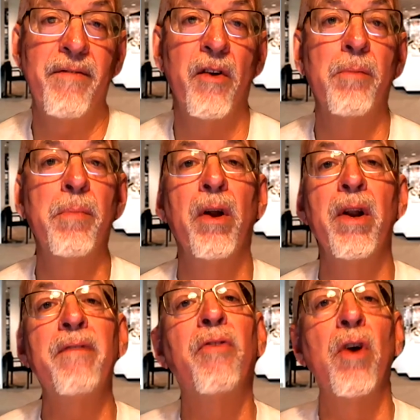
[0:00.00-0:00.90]

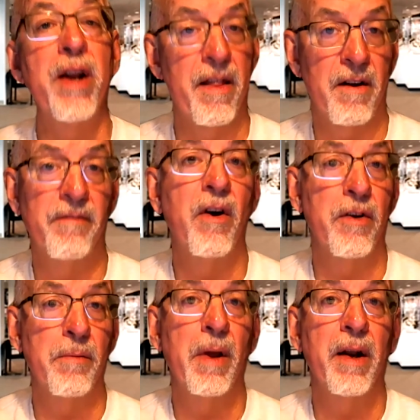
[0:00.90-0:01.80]
vulnerability for another
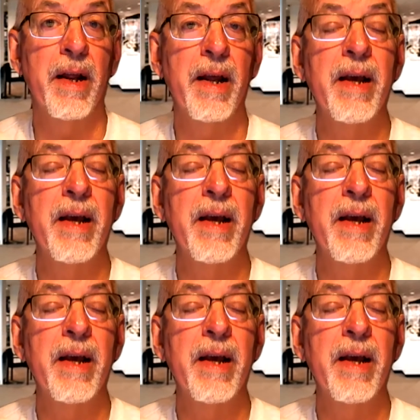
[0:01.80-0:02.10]
vulnerability.